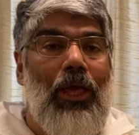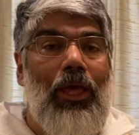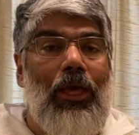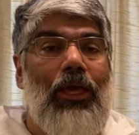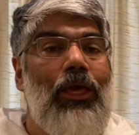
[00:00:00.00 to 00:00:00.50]

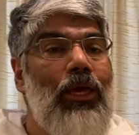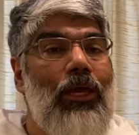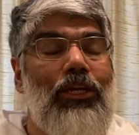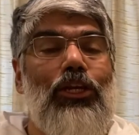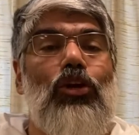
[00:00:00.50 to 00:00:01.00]
he
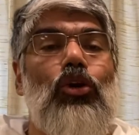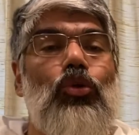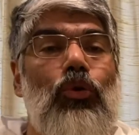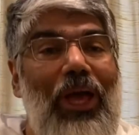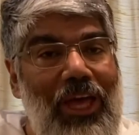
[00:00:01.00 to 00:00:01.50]
did not
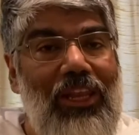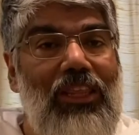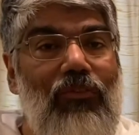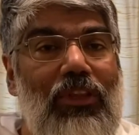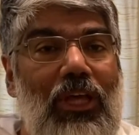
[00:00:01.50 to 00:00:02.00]
do anything
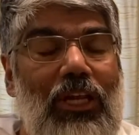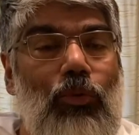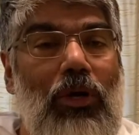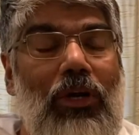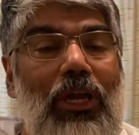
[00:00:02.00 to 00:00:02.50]
with that
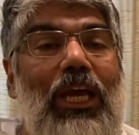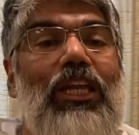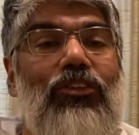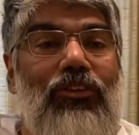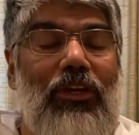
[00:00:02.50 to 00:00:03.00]
one.
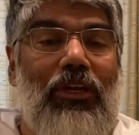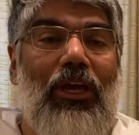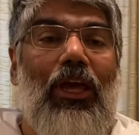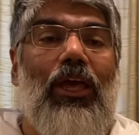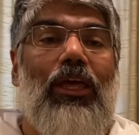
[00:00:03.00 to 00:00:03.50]
Instead,
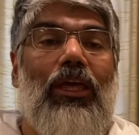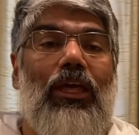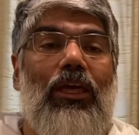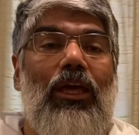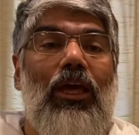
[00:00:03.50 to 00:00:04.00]

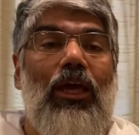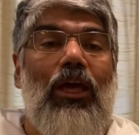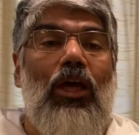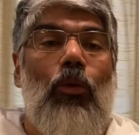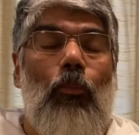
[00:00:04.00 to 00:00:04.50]
he
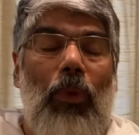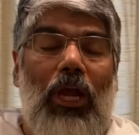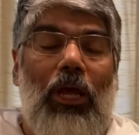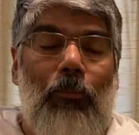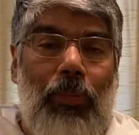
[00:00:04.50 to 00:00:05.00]
made
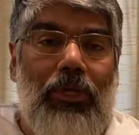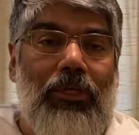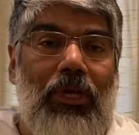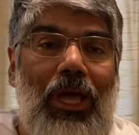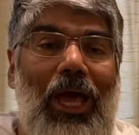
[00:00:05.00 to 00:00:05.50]
a pit
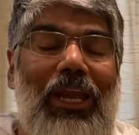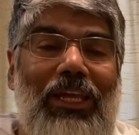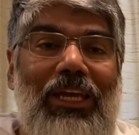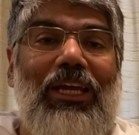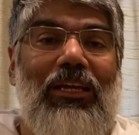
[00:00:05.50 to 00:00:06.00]
and
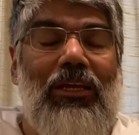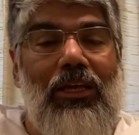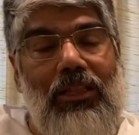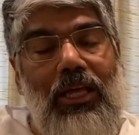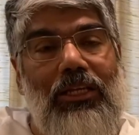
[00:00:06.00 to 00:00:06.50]
hid
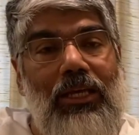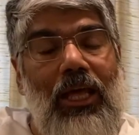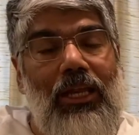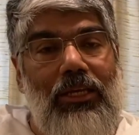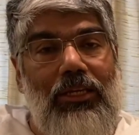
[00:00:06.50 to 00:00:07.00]
that
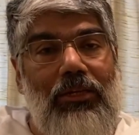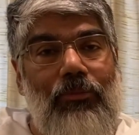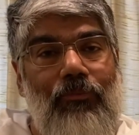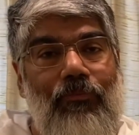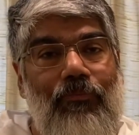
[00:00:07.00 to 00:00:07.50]
talent.
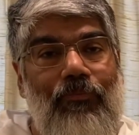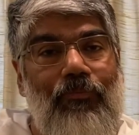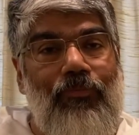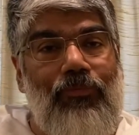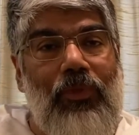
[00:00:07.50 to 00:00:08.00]

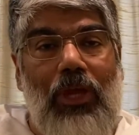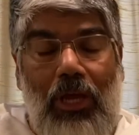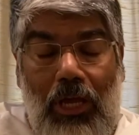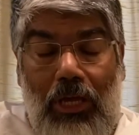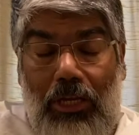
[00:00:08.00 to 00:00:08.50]

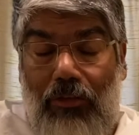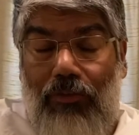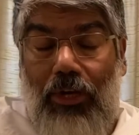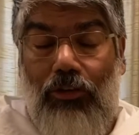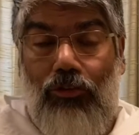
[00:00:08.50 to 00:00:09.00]
Dear
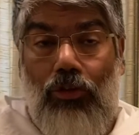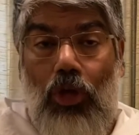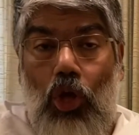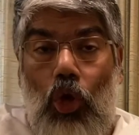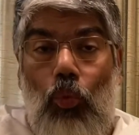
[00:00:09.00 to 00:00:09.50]
friends,
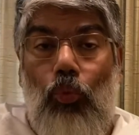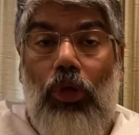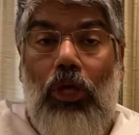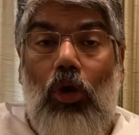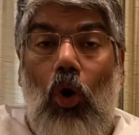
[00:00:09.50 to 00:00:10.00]

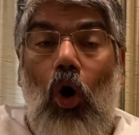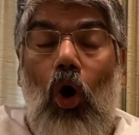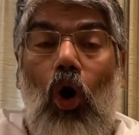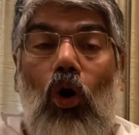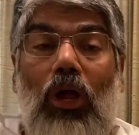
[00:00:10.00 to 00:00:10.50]
we
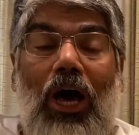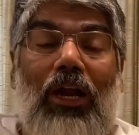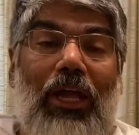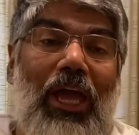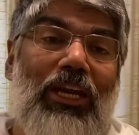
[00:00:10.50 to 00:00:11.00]
all
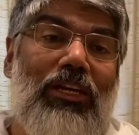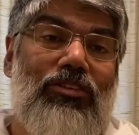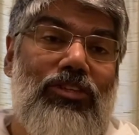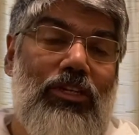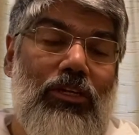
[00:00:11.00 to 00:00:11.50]
are
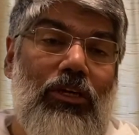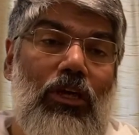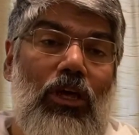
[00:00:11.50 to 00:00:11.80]
entrusted